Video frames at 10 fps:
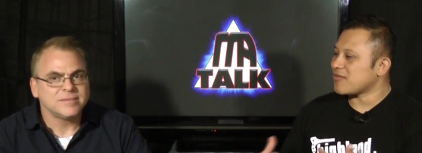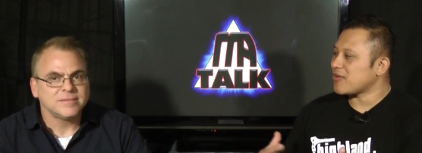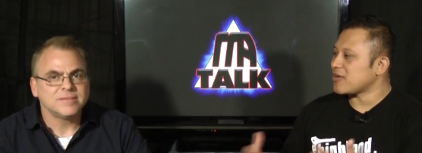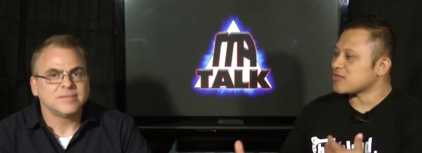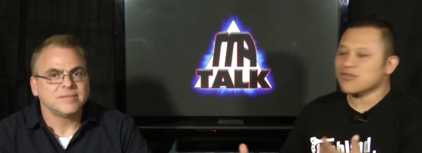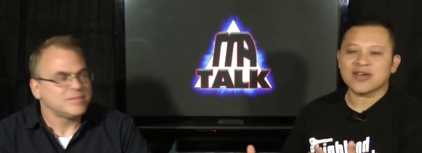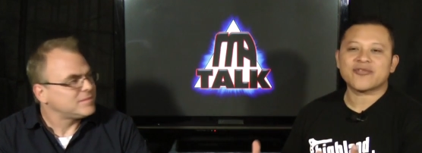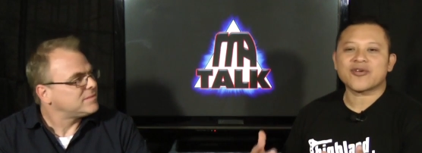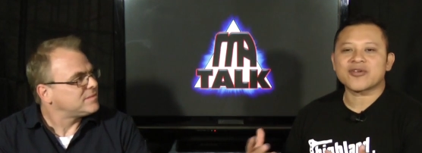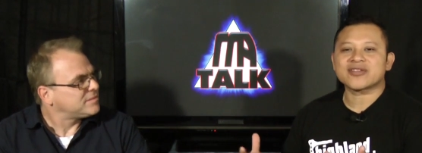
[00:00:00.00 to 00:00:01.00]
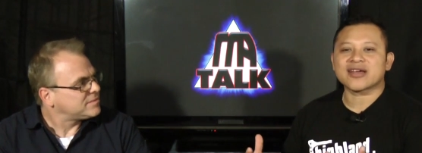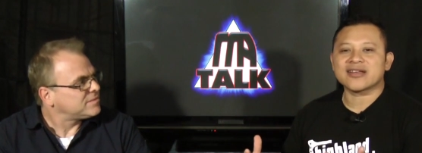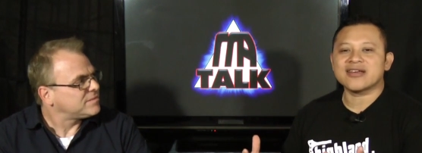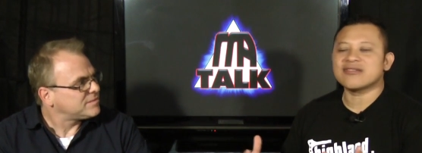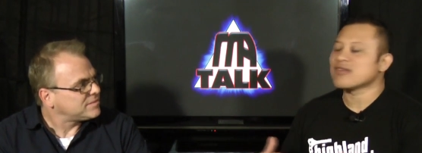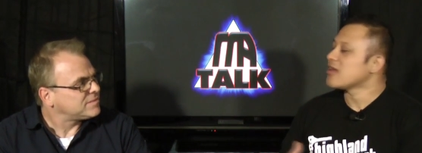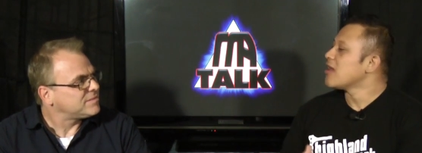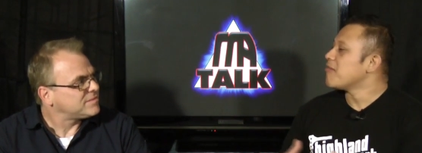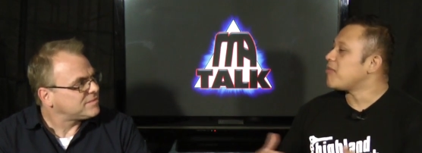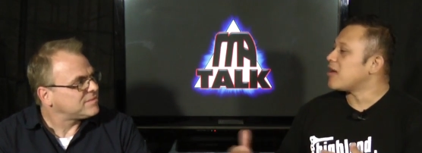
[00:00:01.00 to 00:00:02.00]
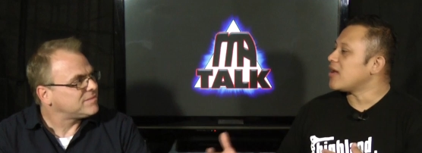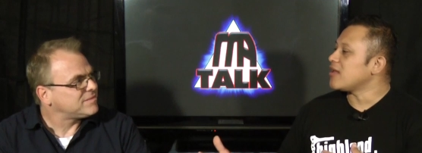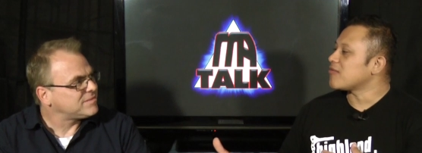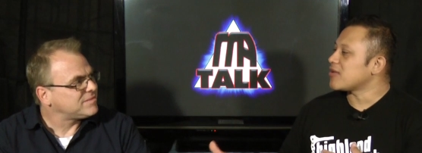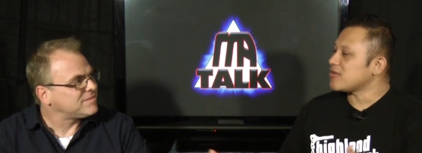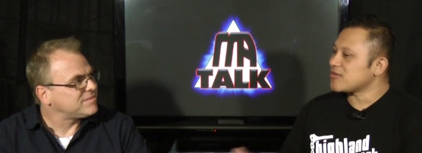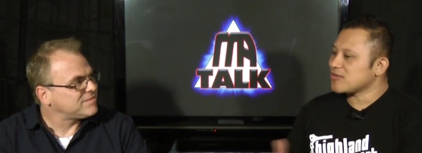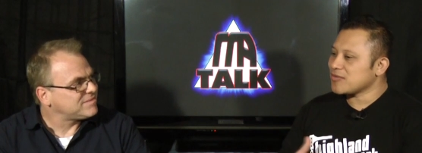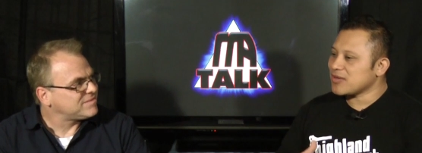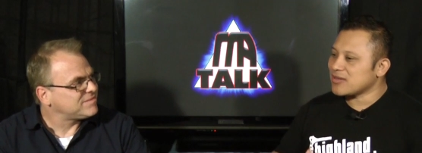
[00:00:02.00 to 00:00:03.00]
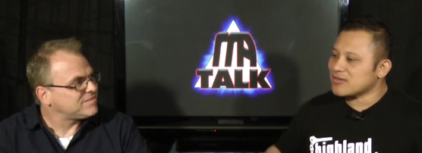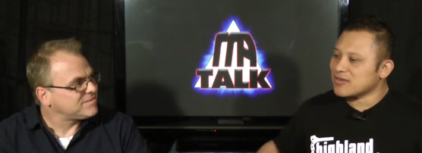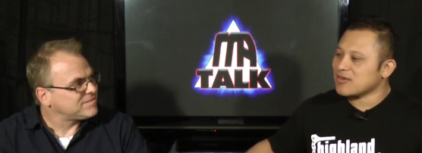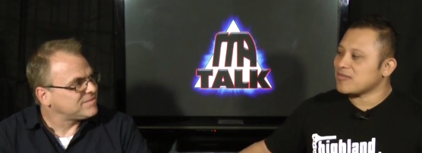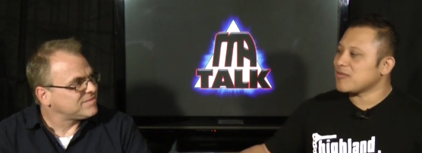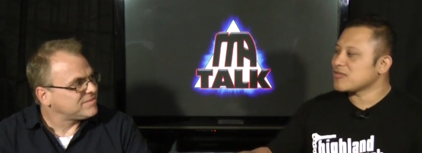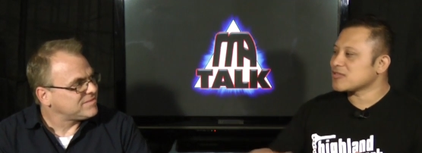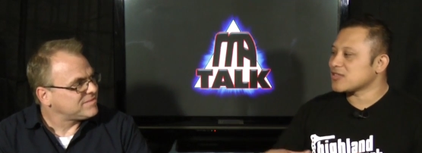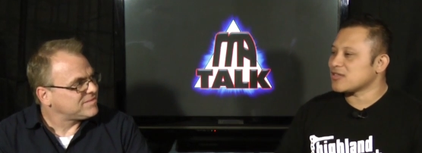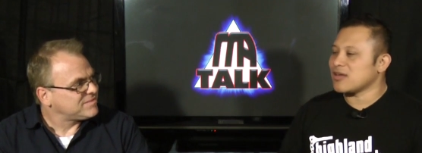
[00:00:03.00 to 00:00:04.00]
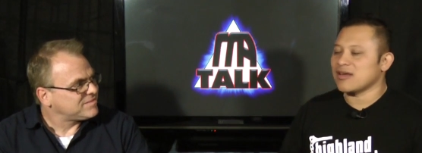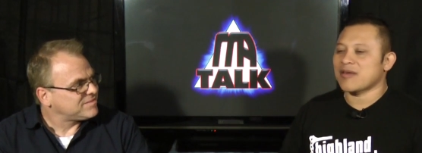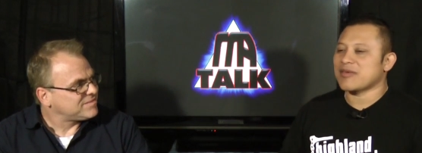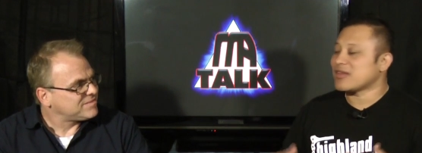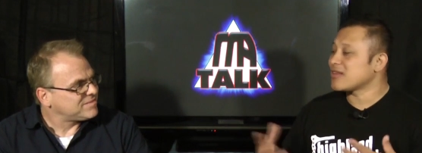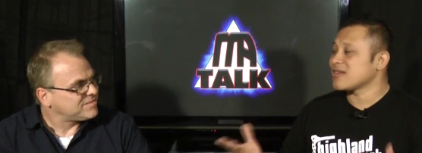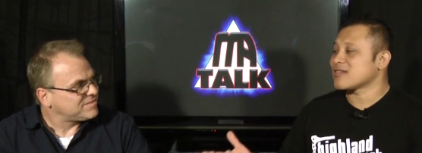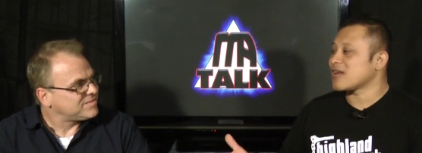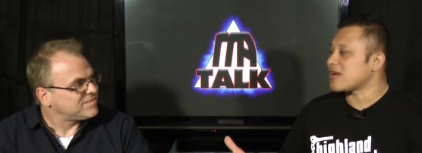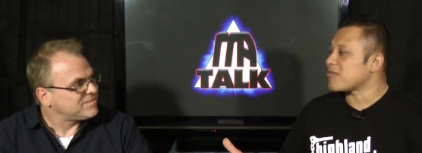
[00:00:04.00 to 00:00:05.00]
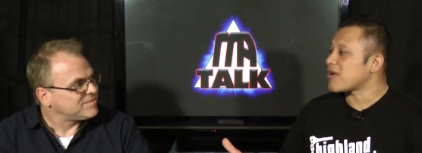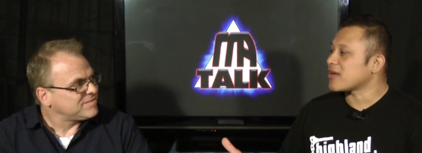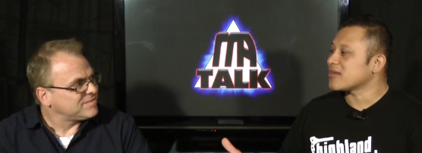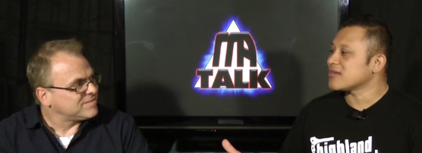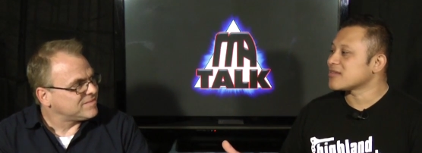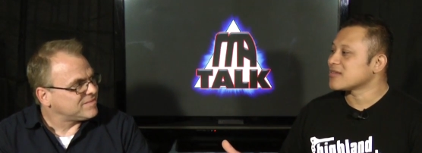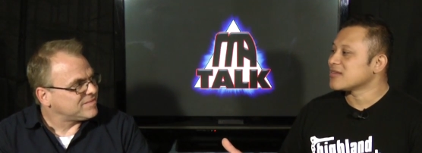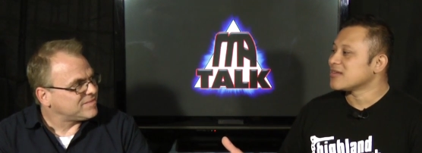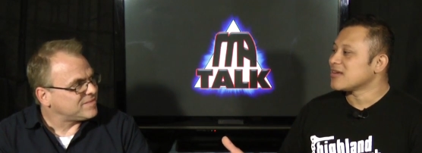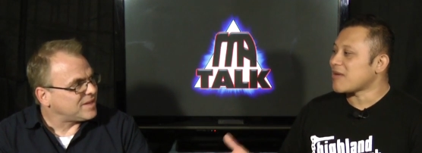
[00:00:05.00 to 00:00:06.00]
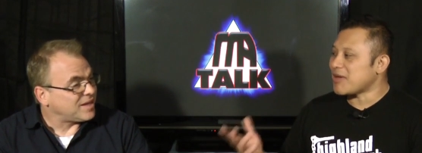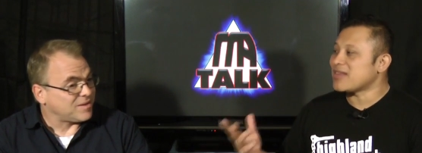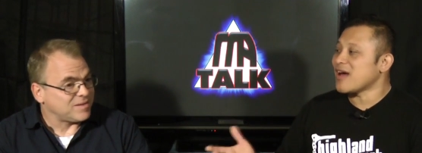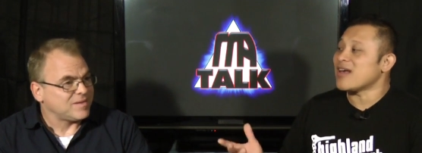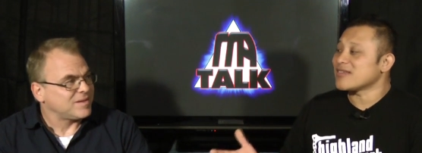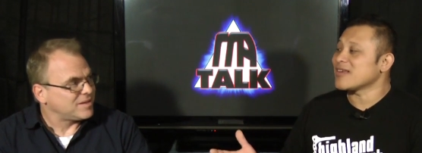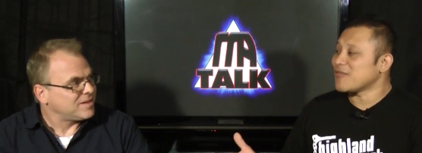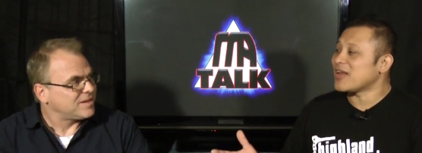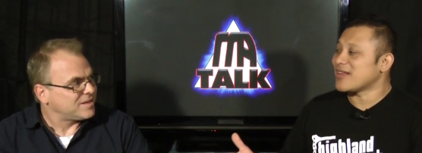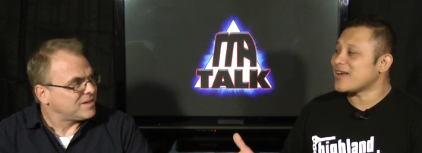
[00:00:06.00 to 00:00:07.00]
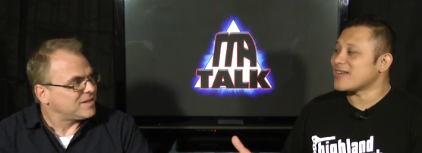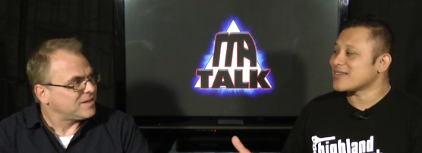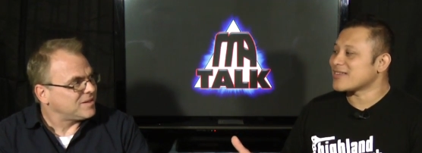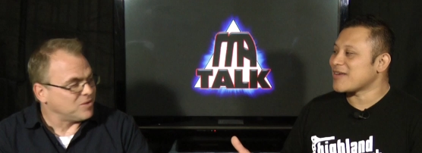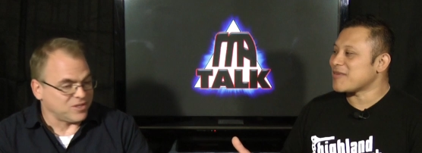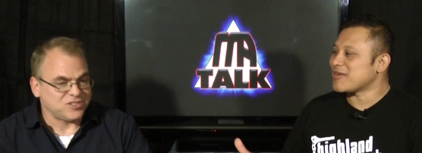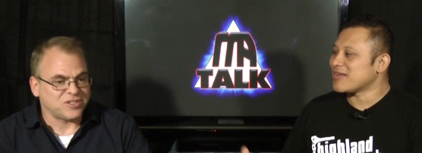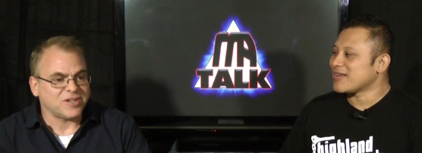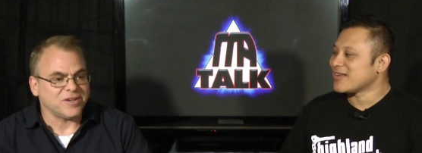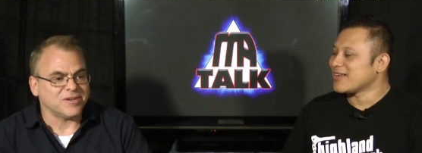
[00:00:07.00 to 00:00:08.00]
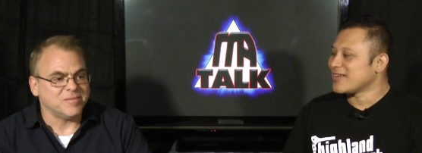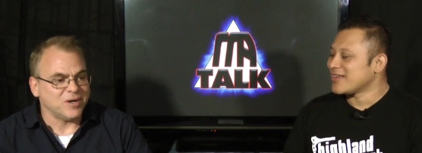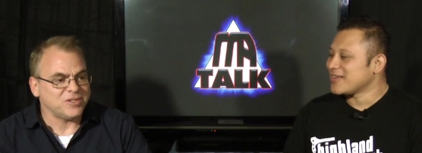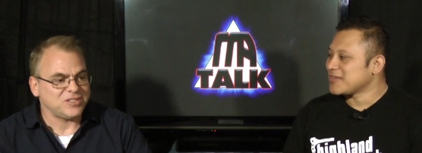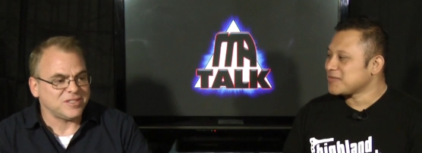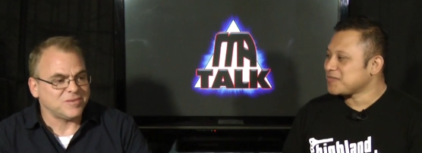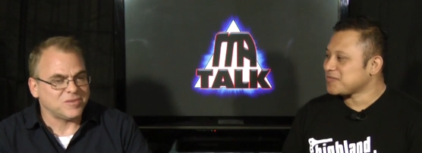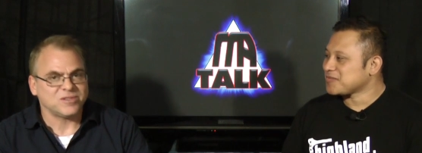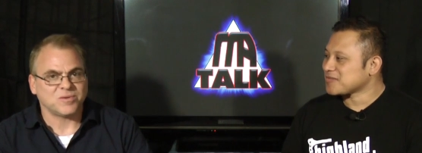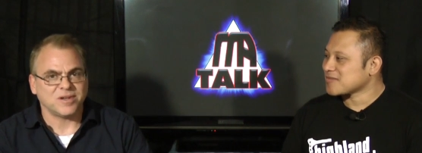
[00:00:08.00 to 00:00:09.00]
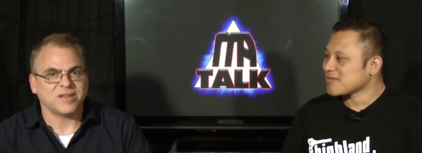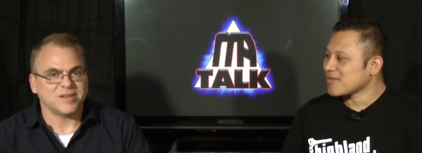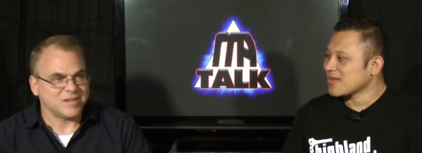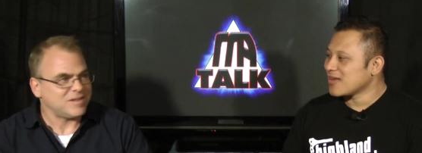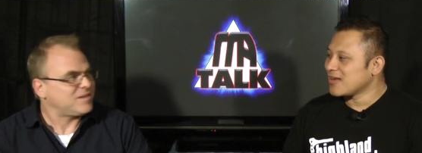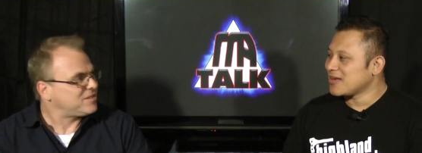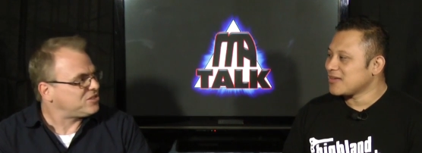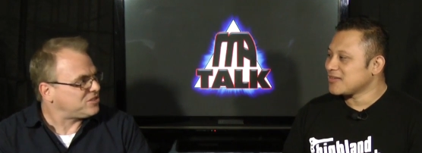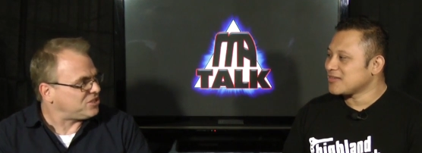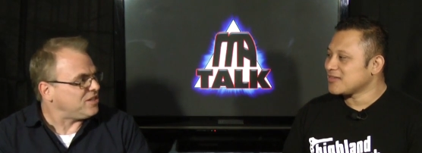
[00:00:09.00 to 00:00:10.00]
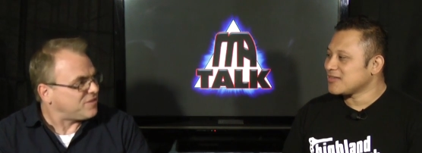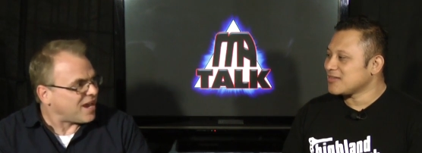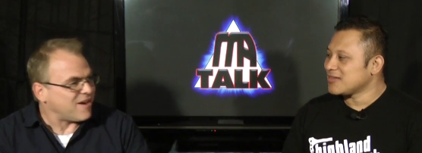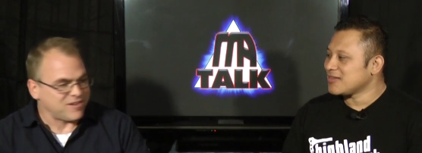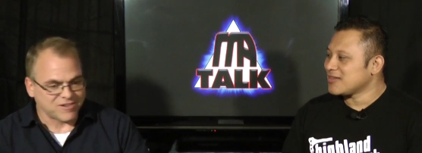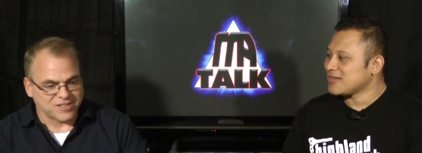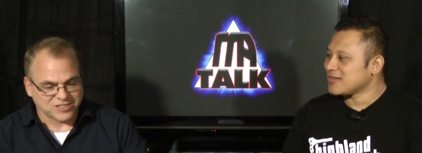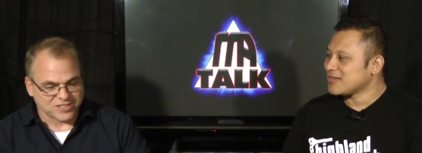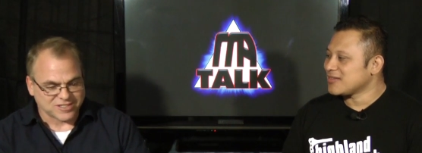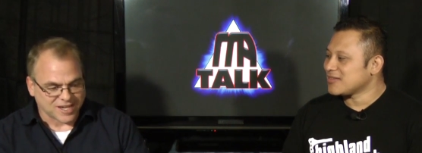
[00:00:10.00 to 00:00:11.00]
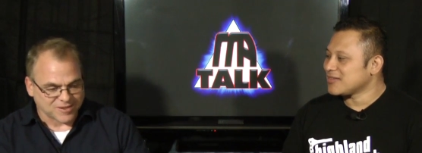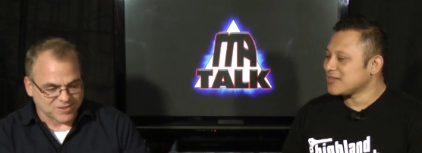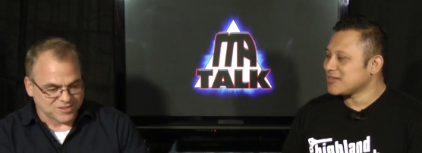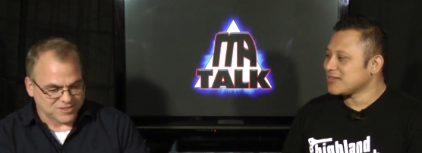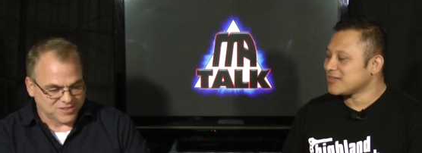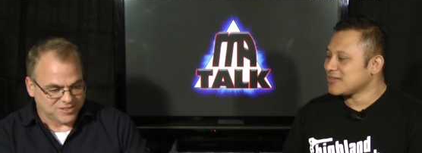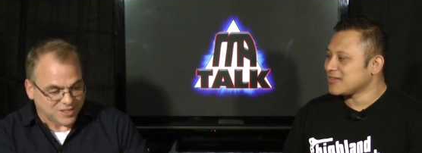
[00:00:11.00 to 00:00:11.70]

Speaker 1: they're very straightforward techniques, but when you're doing the circular motion, I mean, that takes a lot of practice.
Speaker 2: Right. I mean, it does, it really does. Well, I mean, the circular motion was one of the chief characteristics that was